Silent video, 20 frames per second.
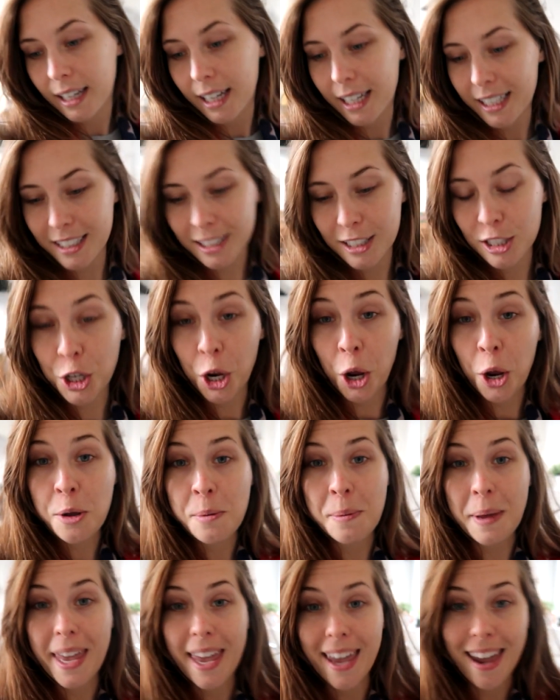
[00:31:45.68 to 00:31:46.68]
And
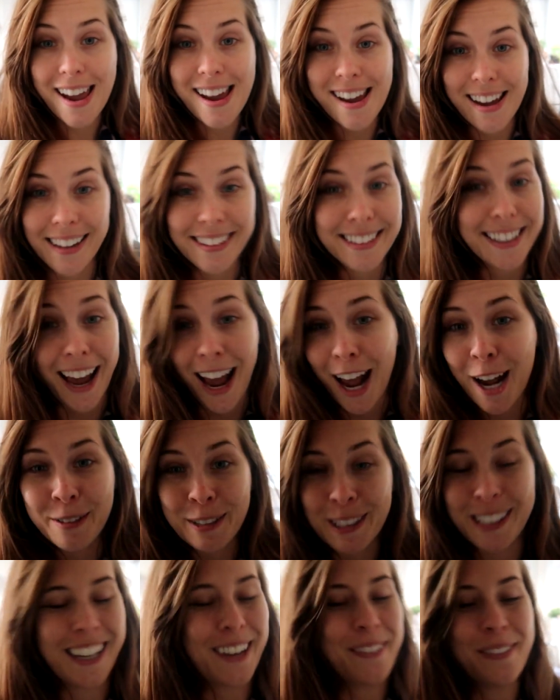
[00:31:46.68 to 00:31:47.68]
Toby, and yeah,
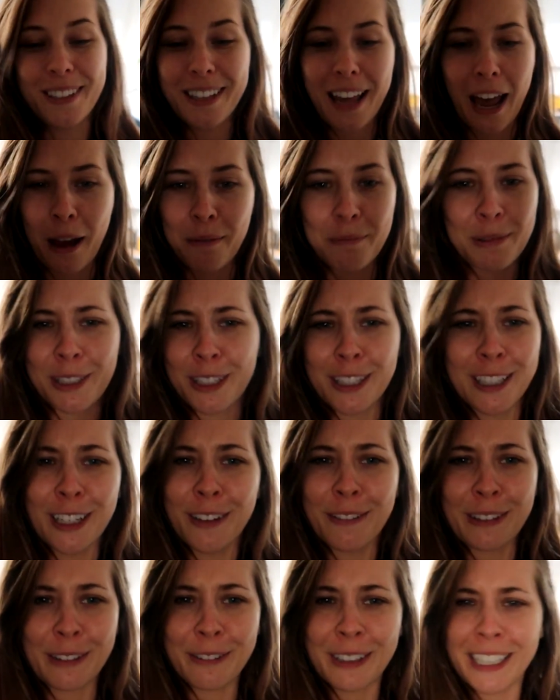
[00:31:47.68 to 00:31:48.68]
it was absolutely
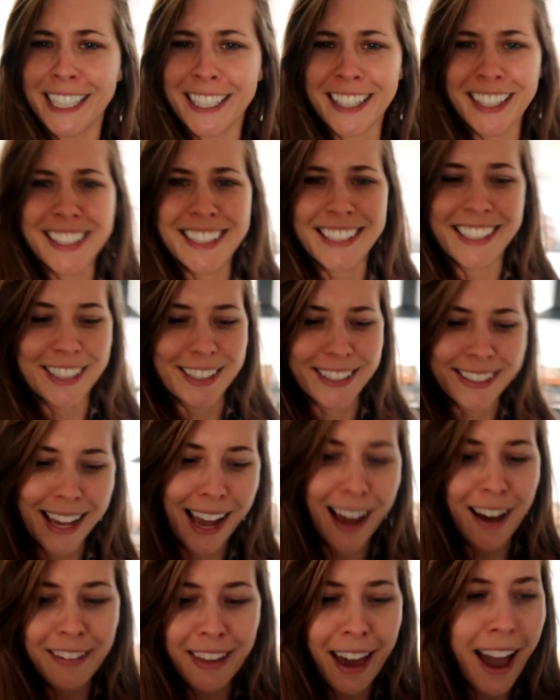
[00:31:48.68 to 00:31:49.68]
lovely. Really nice to just
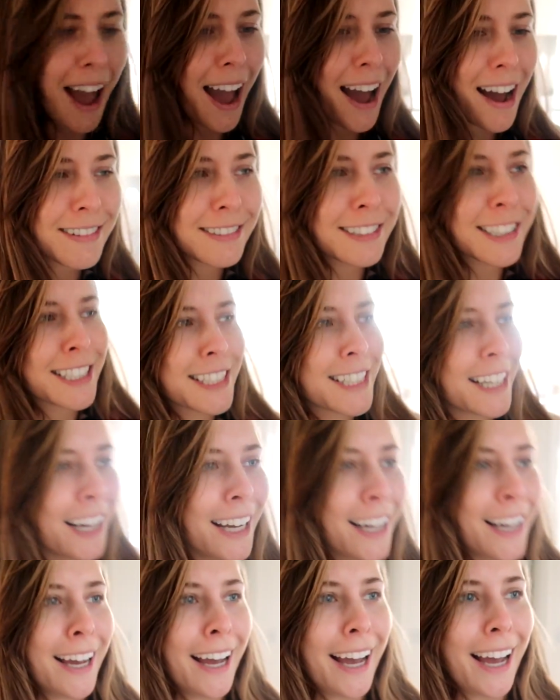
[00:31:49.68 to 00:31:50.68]
get out of the house.
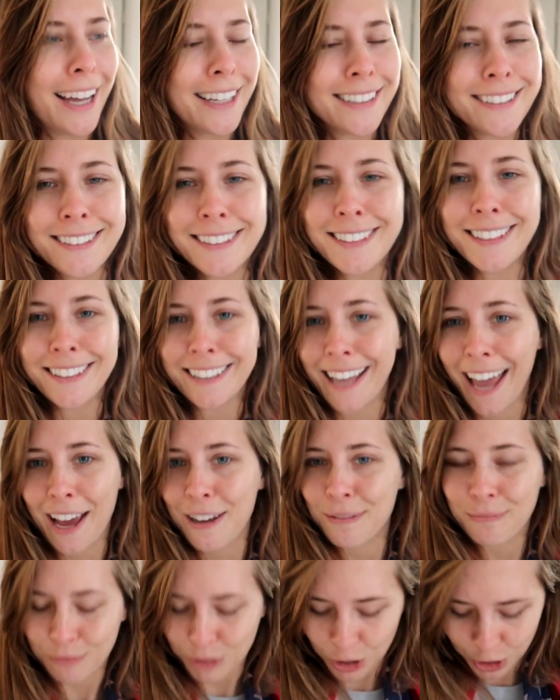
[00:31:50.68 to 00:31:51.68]
And yeah,
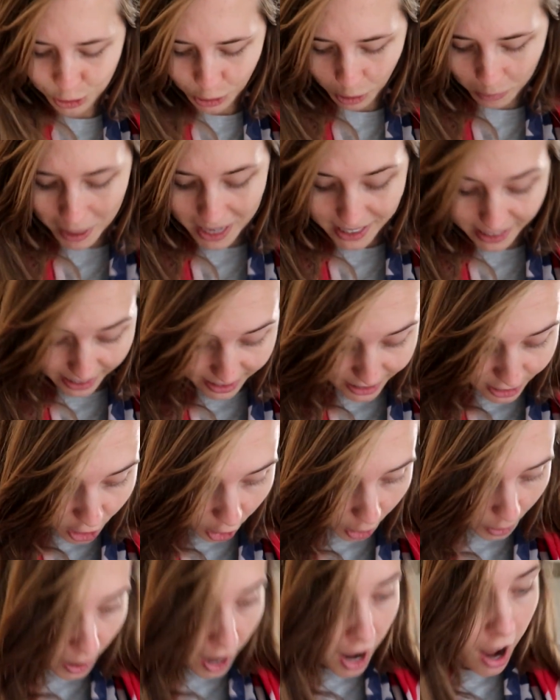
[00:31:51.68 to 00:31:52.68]
just amazing. So
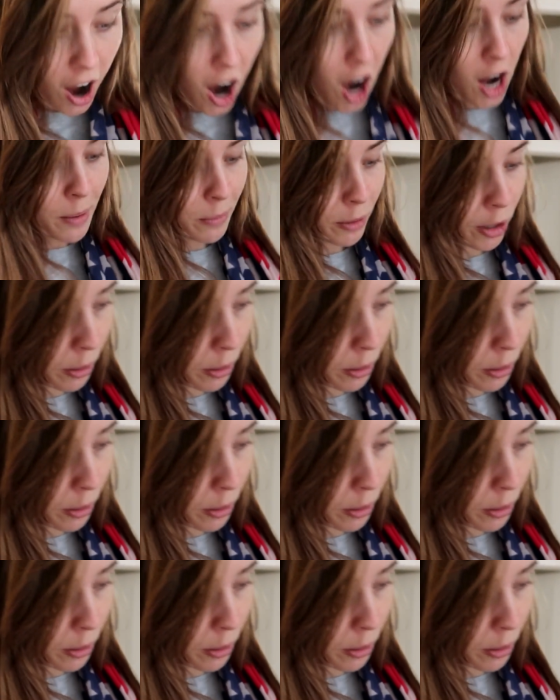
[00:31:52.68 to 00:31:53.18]
I'm